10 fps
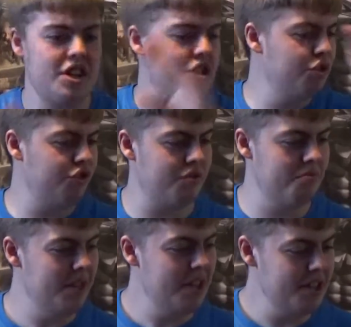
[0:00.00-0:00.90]
He goes
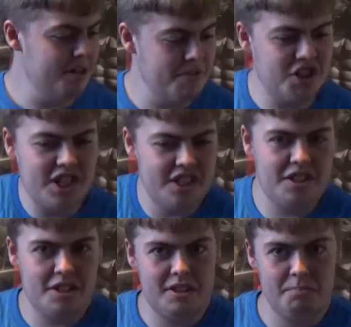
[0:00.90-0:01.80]
from the
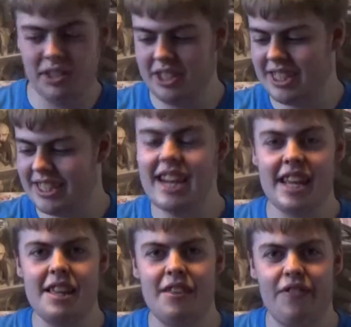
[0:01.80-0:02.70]
machinist completely
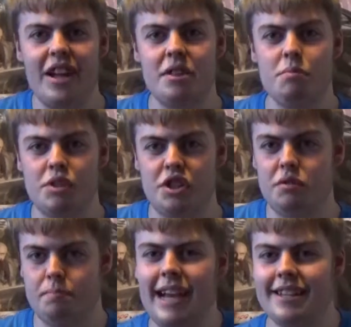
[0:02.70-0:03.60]
skinny to the fact in which he
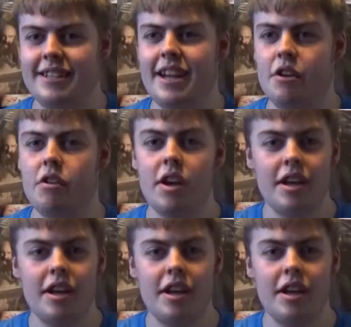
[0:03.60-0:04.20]
was passing out